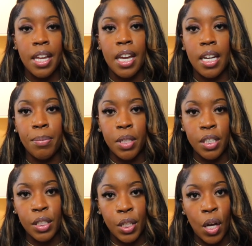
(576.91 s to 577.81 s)
and I'm
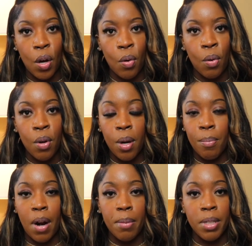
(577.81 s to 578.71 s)
good to go
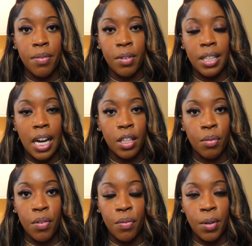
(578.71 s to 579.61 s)
probably for like
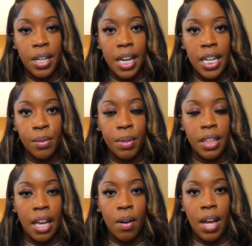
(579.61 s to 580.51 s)
3-4 days
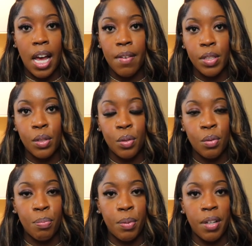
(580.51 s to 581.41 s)
without having
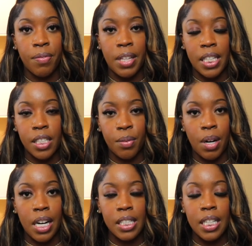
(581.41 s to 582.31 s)
to put flexi
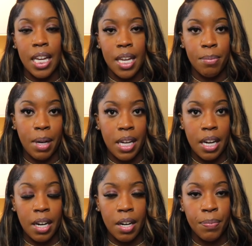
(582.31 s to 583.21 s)
rods in my
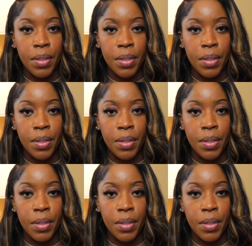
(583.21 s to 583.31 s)
hair.